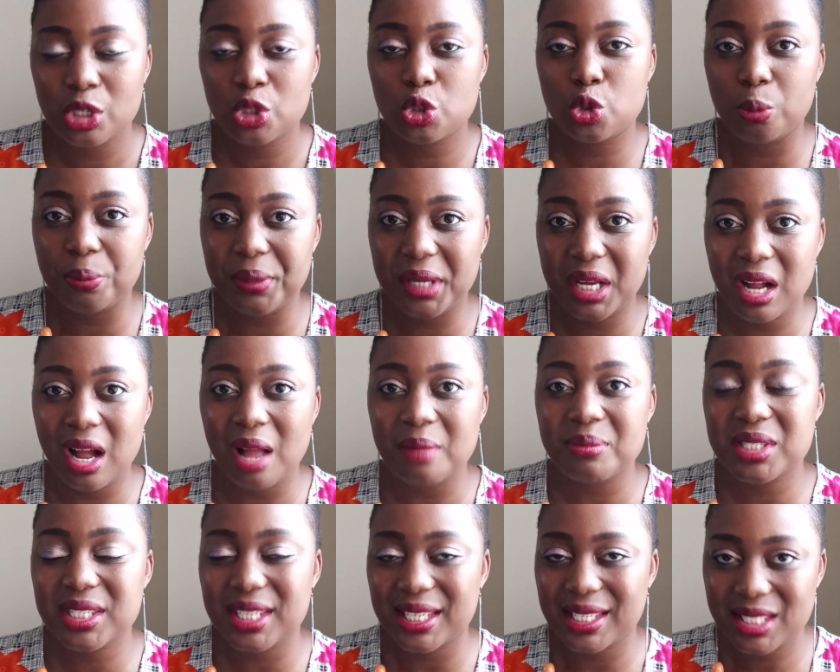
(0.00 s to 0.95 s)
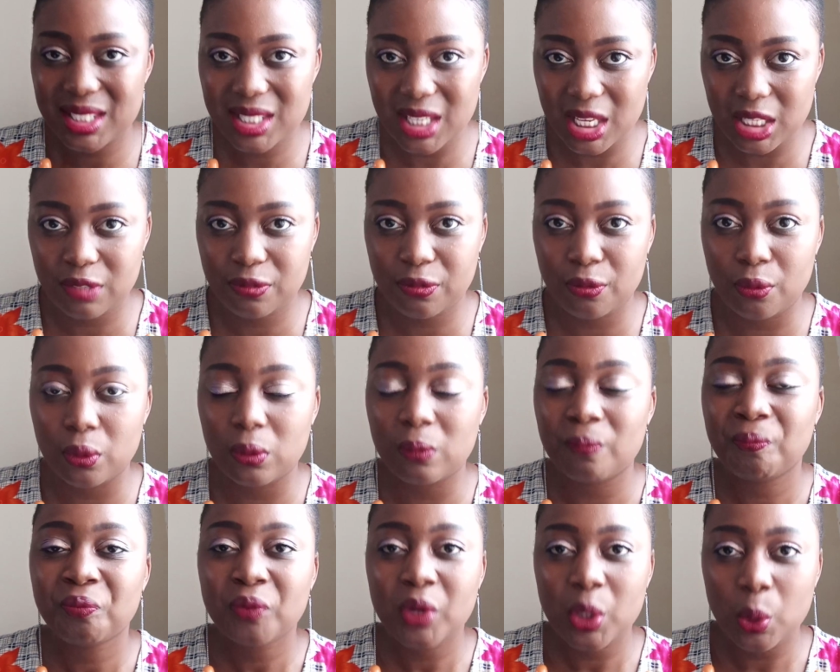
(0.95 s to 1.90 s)
to become successful
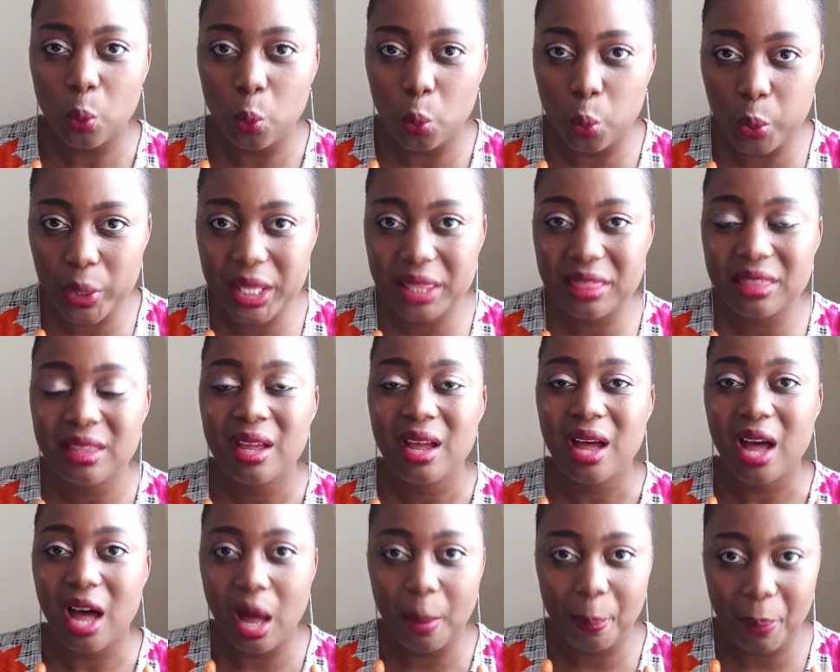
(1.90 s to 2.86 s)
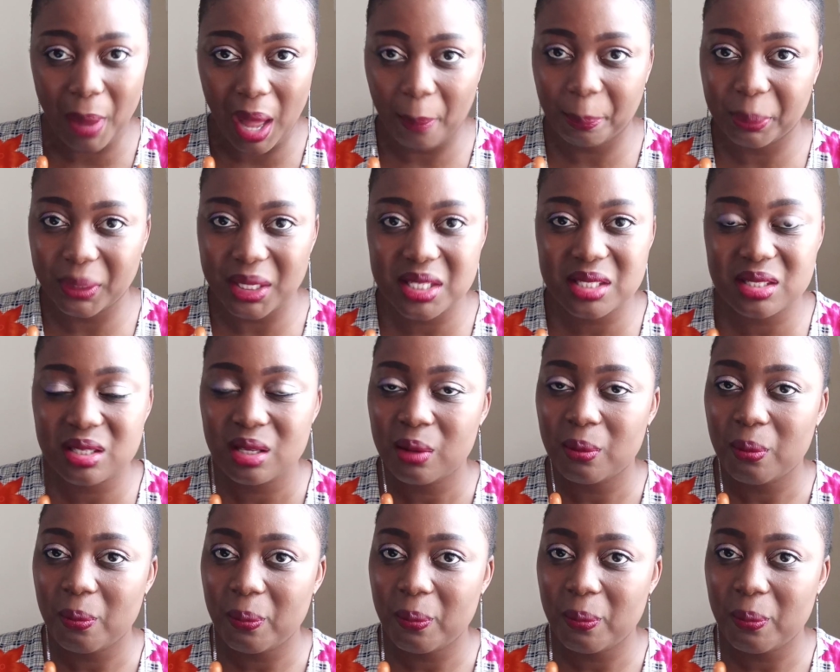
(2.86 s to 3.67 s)
with her purpose.